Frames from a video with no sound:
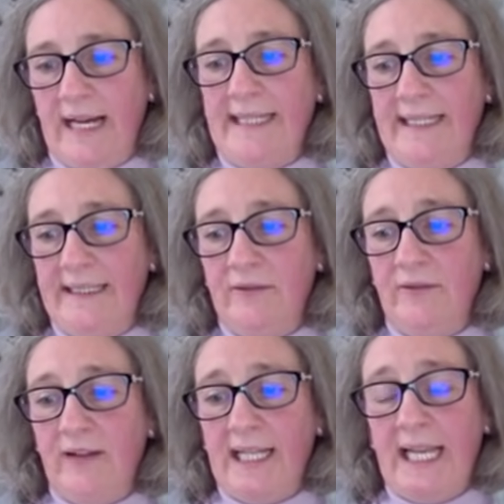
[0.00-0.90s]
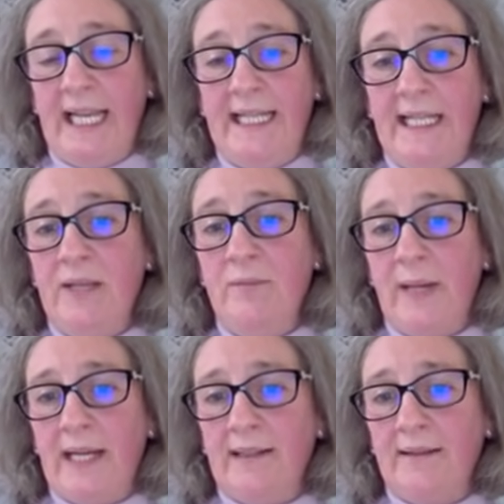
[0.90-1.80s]
identify any
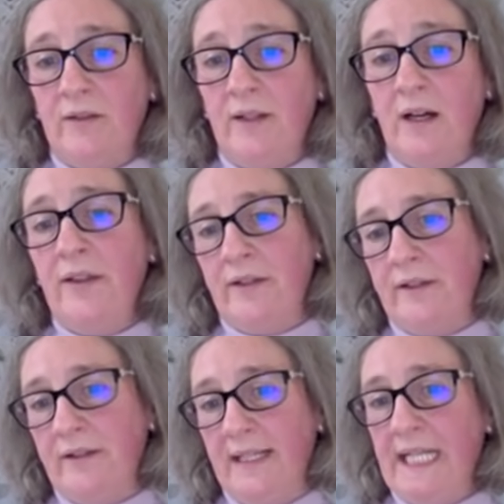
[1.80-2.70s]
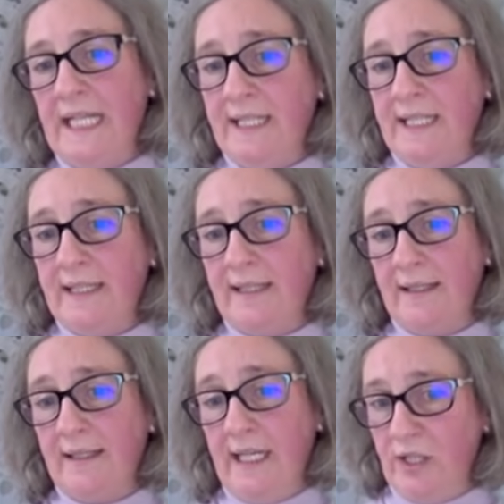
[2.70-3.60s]
impact on other
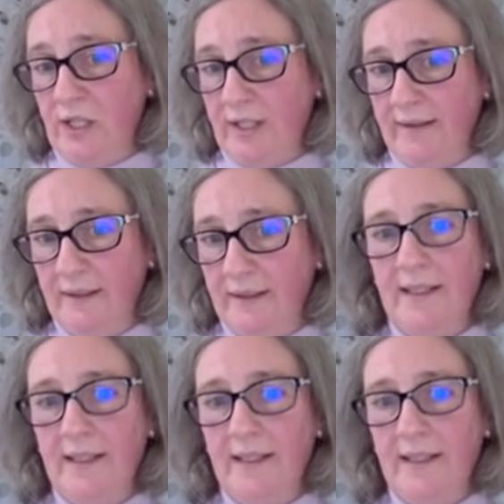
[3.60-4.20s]
legislation,